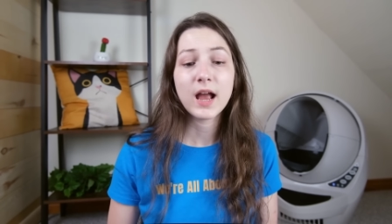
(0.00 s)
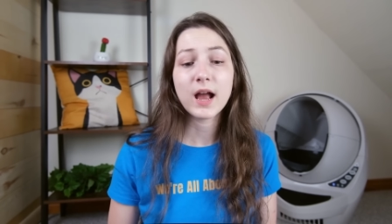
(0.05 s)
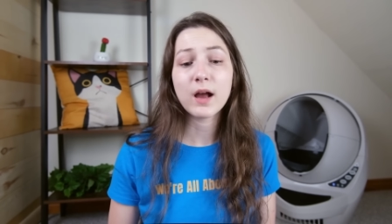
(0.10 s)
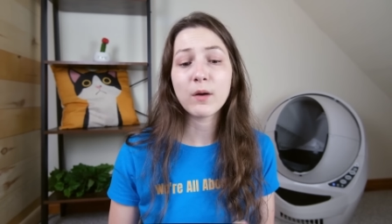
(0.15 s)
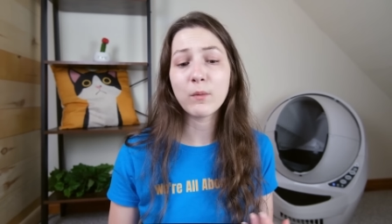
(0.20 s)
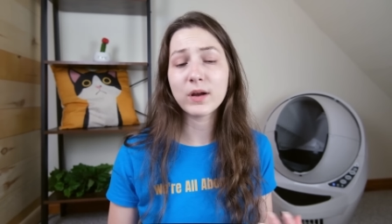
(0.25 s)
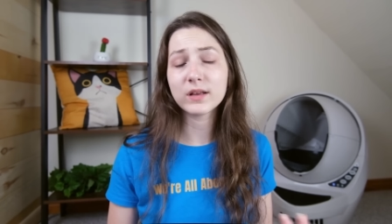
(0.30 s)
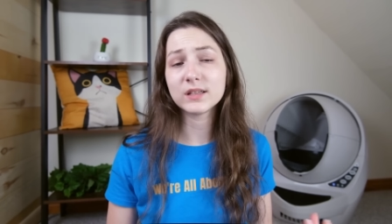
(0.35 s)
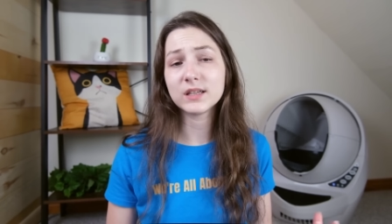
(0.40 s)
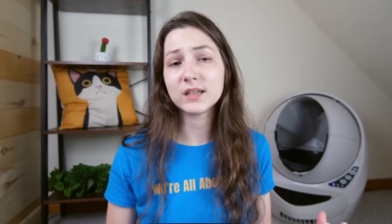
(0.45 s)

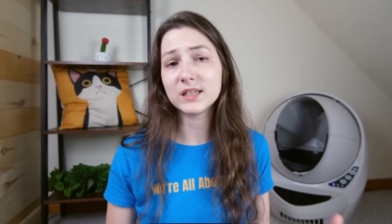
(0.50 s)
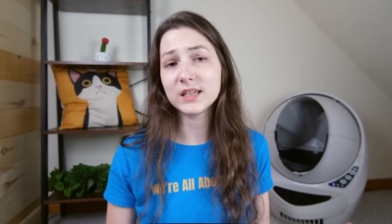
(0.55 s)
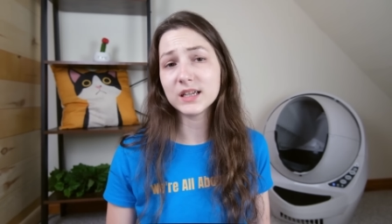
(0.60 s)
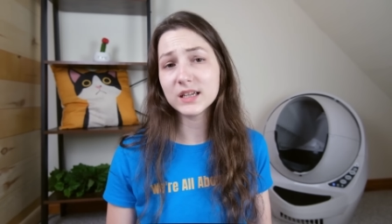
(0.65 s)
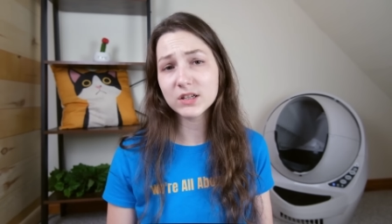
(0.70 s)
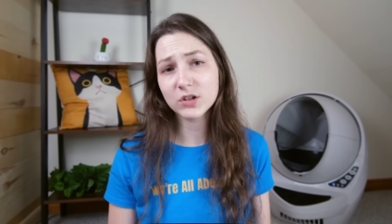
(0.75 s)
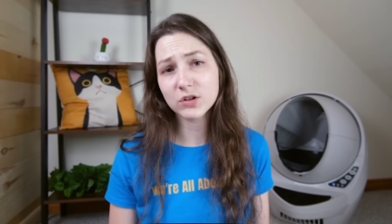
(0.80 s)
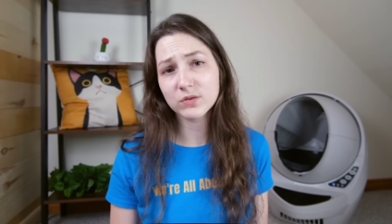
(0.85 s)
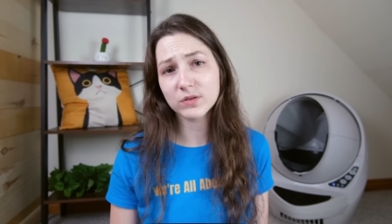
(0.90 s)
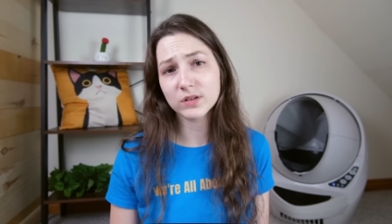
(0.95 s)
and Wessie
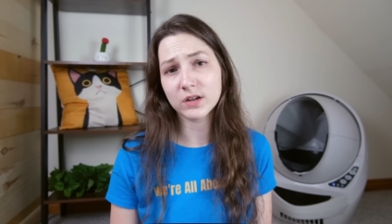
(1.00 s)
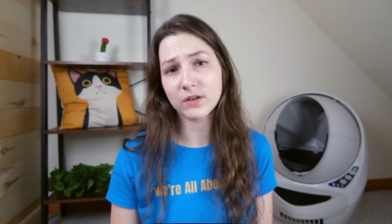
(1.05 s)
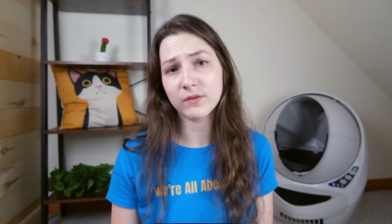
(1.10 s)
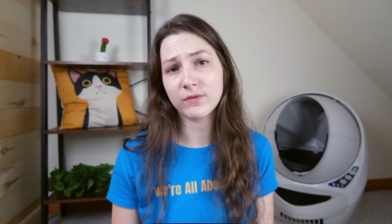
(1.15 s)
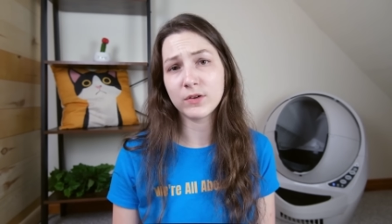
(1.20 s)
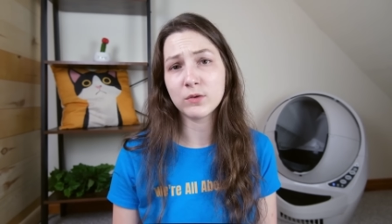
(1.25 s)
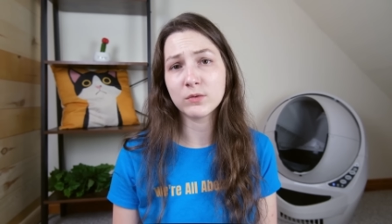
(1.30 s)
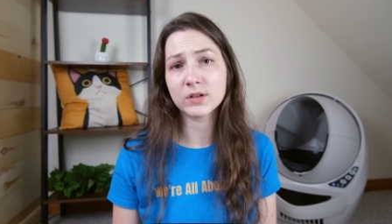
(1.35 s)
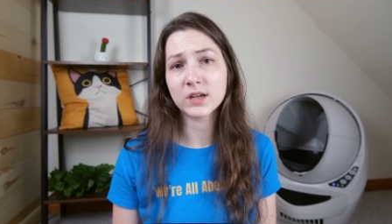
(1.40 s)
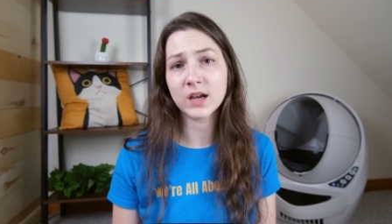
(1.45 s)
did use it a
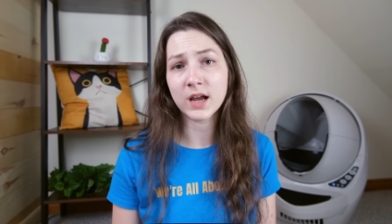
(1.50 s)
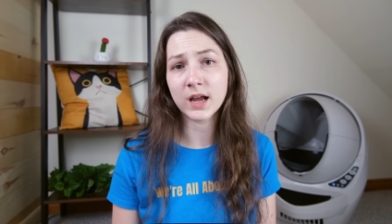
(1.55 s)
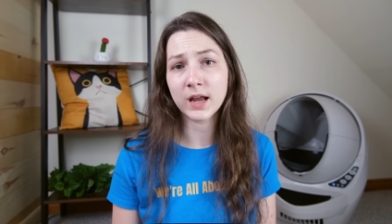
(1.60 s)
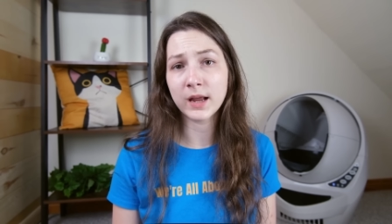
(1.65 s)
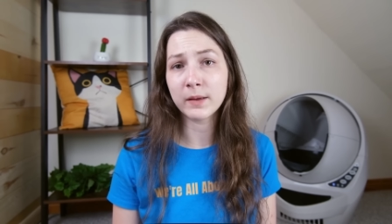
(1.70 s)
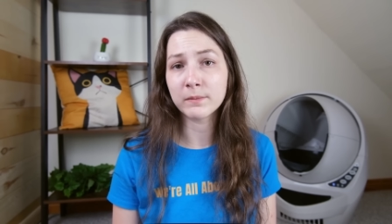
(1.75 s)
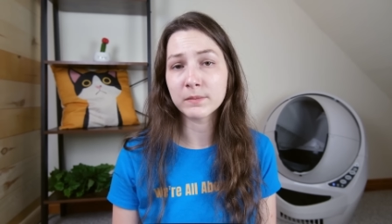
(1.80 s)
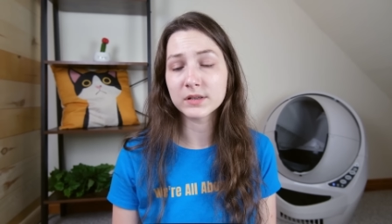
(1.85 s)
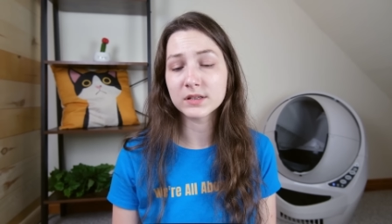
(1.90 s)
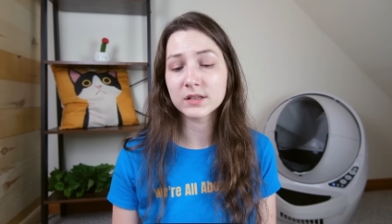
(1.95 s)
few
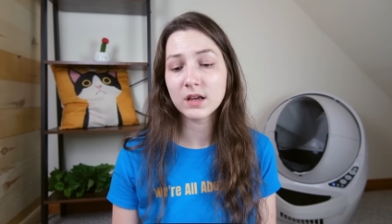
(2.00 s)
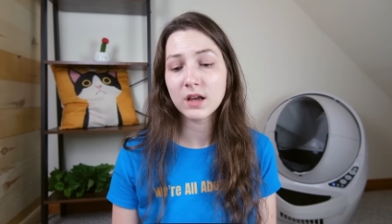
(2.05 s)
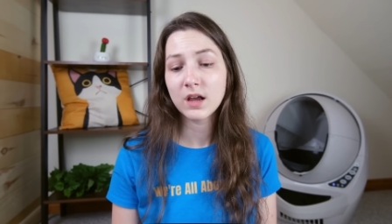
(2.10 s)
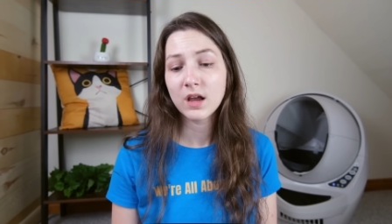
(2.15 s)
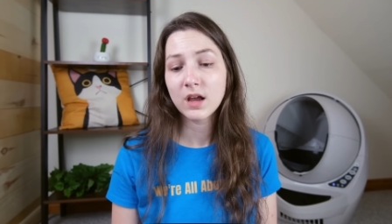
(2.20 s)
times,